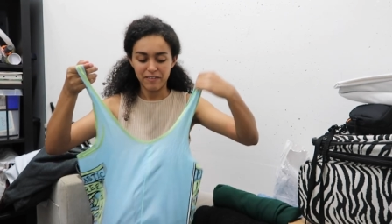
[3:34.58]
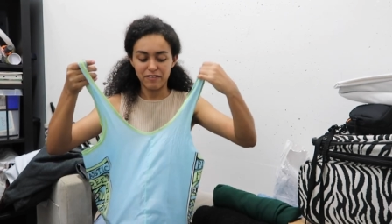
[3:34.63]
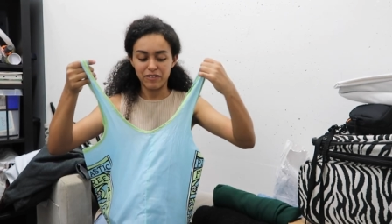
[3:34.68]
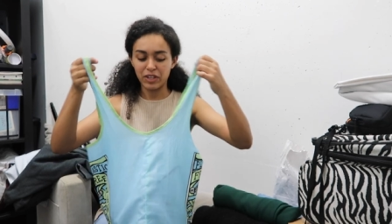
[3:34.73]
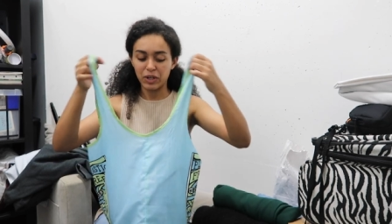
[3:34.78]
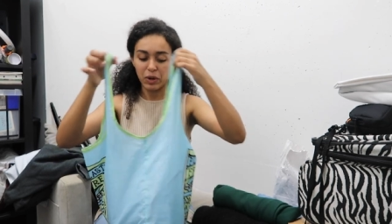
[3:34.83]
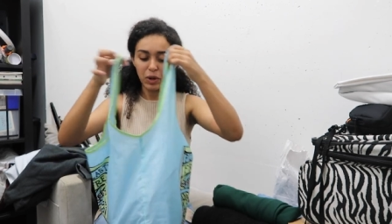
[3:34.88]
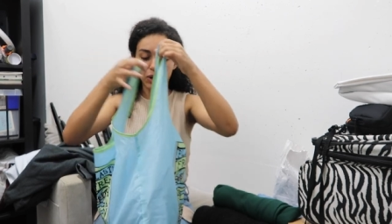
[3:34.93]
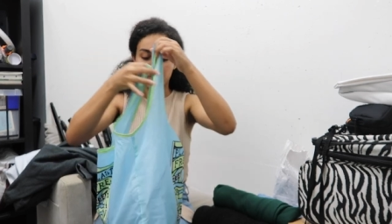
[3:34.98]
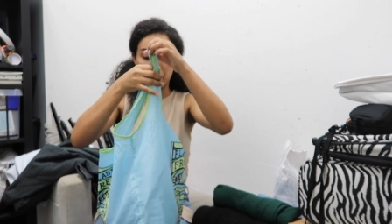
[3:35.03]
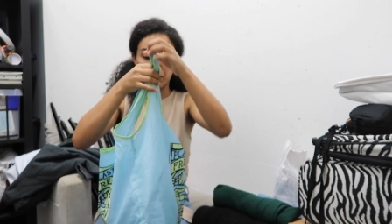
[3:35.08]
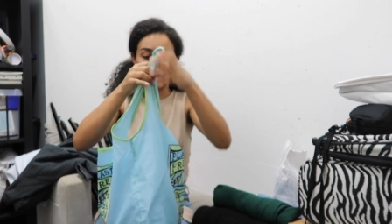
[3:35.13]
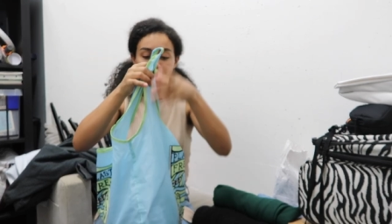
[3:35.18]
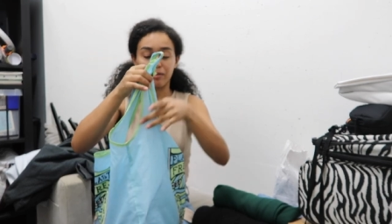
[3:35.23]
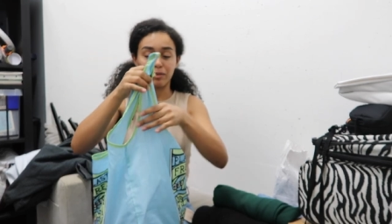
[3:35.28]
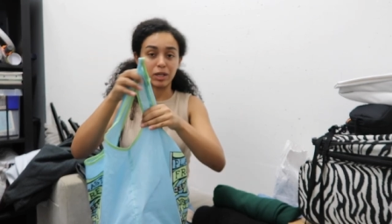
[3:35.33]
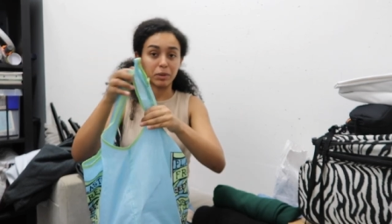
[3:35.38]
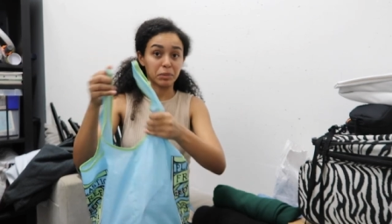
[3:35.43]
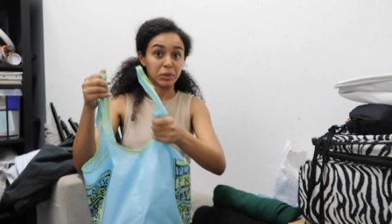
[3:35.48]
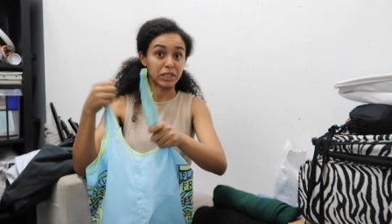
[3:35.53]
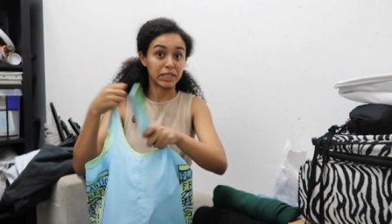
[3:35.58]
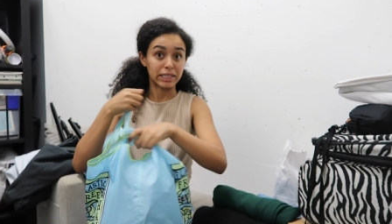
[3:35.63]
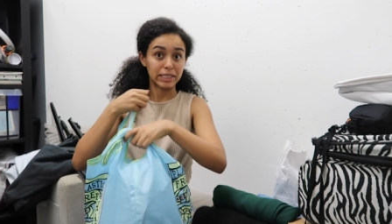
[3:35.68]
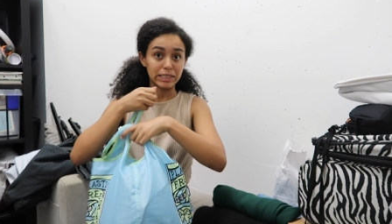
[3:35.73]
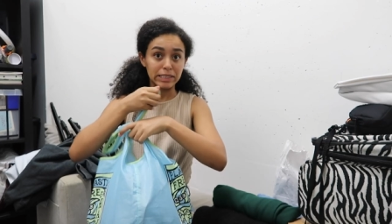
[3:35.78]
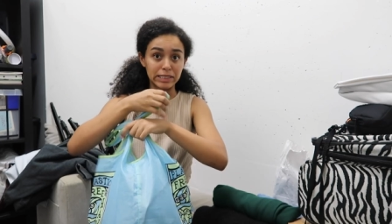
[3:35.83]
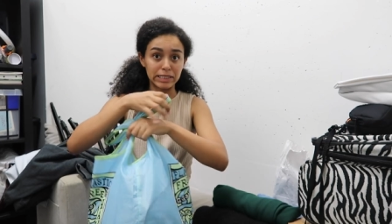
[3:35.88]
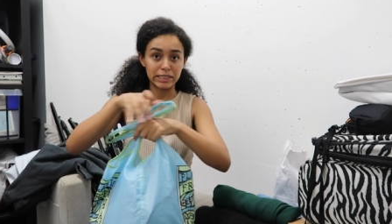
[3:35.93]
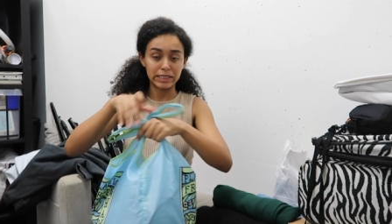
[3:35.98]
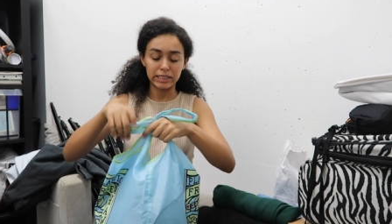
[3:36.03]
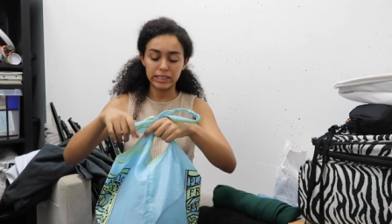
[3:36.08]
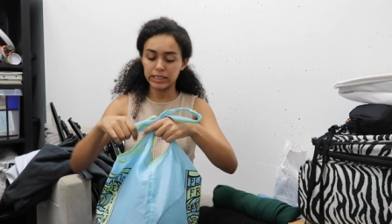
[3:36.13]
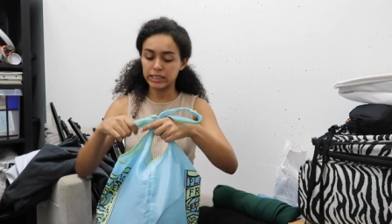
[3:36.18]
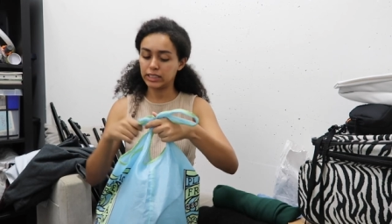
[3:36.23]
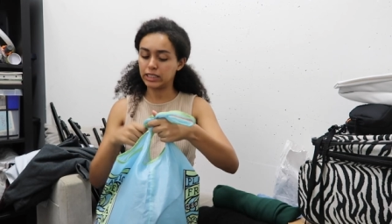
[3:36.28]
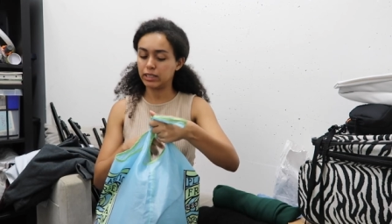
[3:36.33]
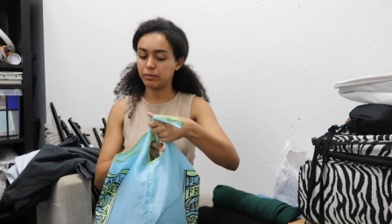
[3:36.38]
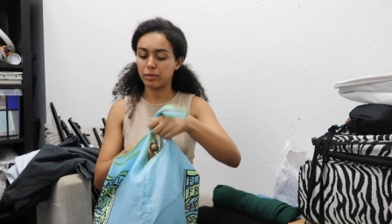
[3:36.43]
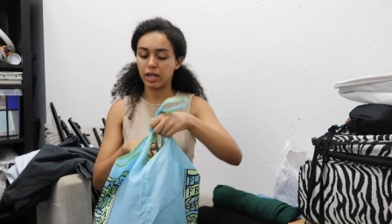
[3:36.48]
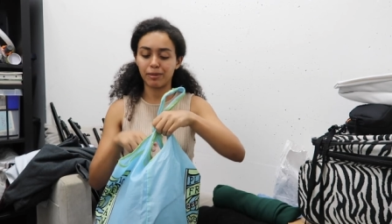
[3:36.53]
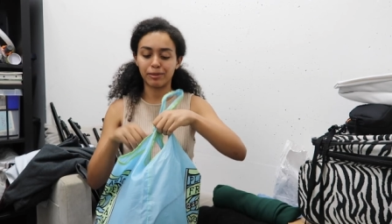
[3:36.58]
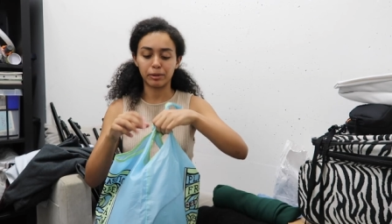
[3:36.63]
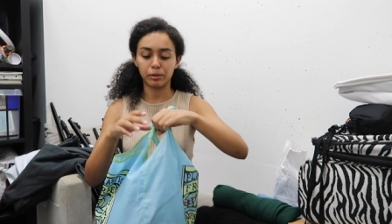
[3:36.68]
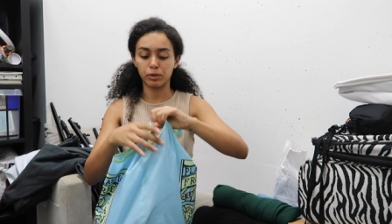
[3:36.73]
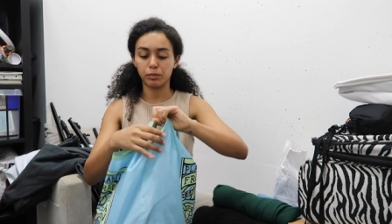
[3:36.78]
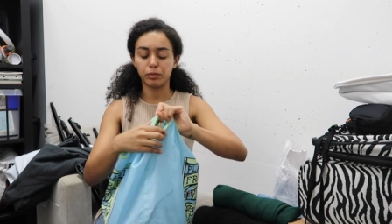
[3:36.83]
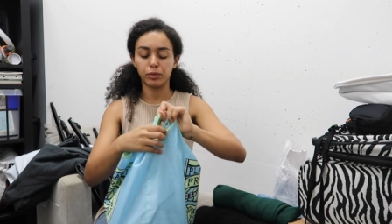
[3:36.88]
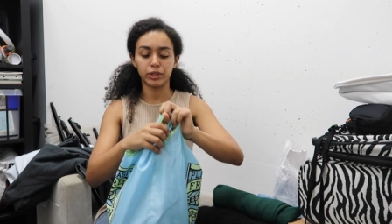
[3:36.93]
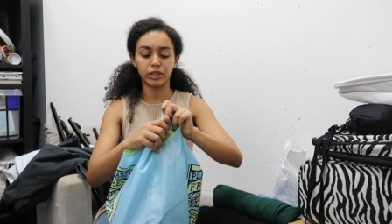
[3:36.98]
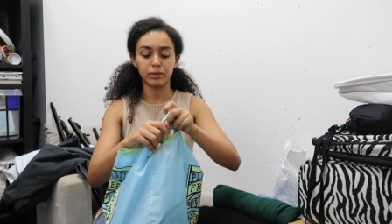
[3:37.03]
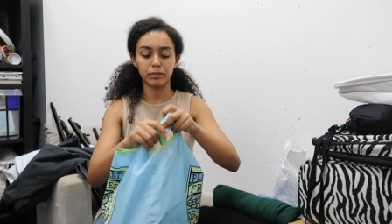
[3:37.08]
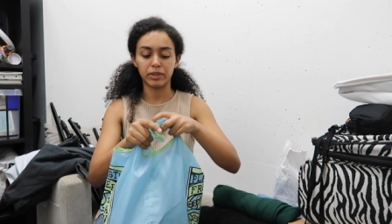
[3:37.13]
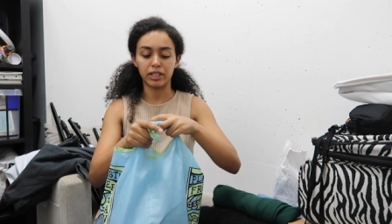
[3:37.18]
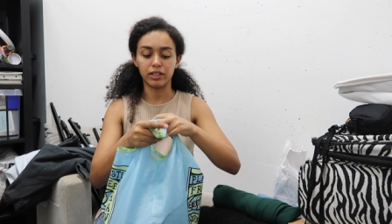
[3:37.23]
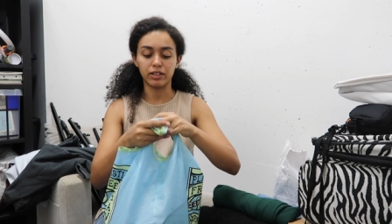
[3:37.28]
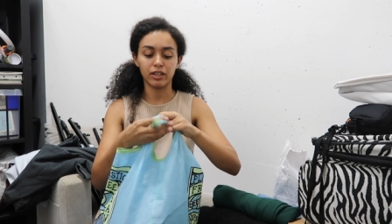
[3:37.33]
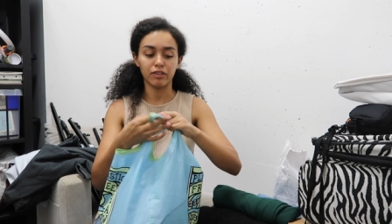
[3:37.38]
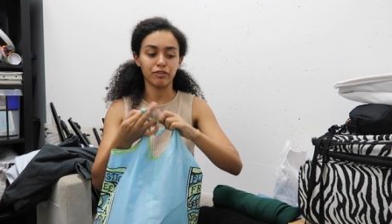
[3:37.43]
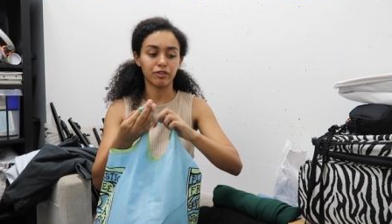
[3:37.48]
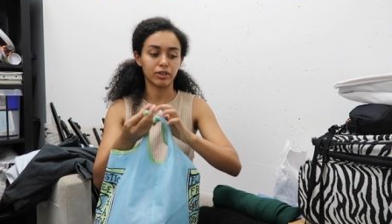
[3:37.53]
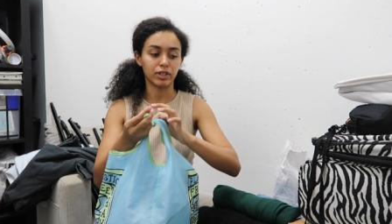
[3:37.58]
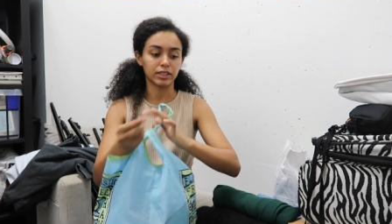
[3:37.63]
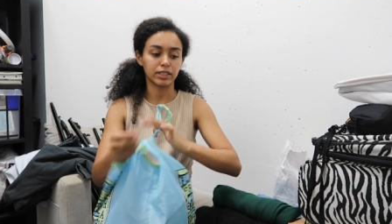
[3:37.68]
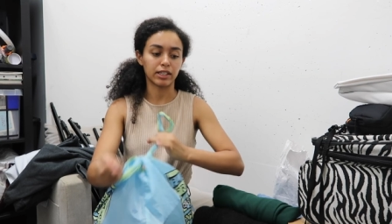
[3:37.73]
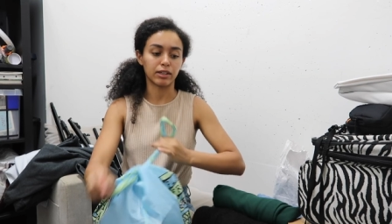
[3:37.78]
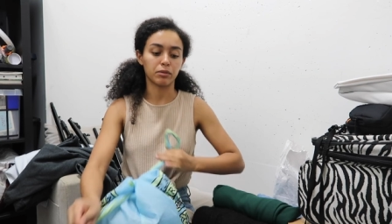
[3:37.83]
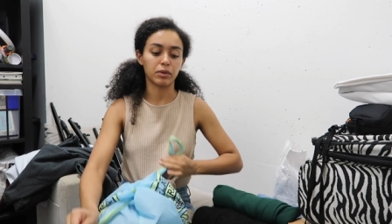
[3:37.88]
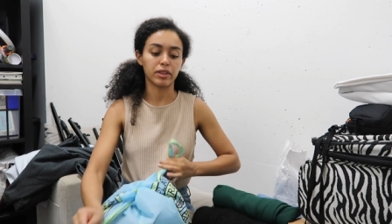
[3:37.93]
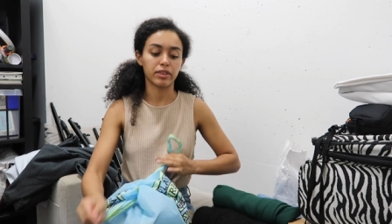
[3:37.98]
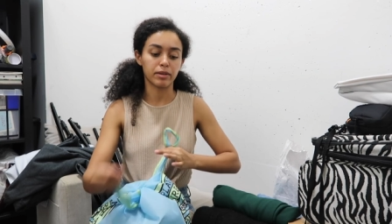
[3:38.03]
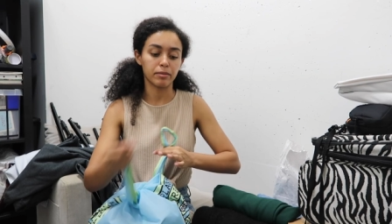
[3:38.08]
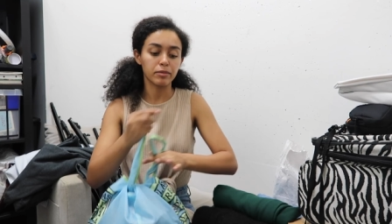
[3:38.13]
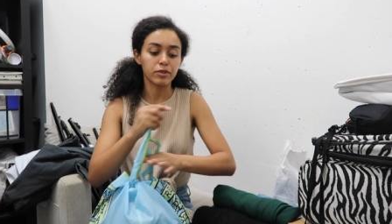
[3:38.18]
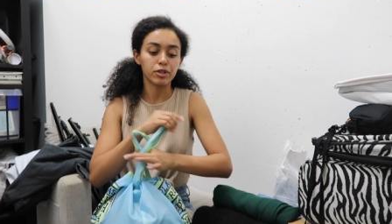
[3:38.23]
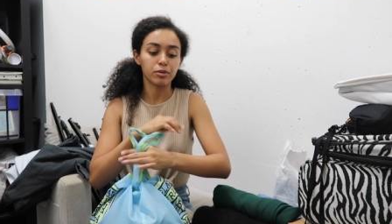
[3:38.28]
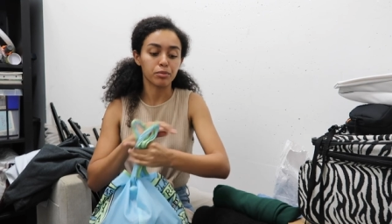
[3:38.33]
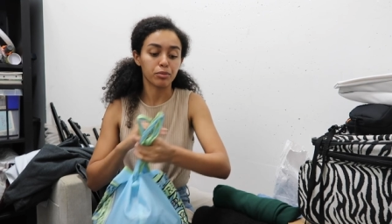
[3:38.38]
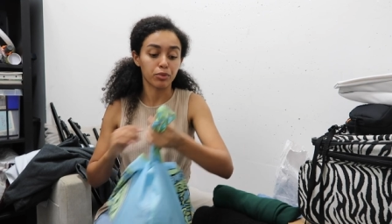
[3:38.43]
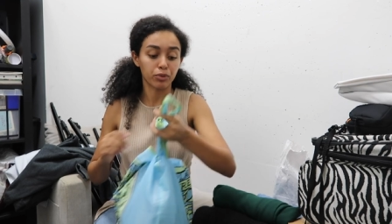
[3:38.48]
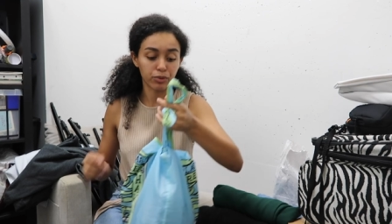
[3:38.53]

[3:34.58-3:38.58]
figure out where I'm going to put these. Probably won't put them in the duffel because I don't want them to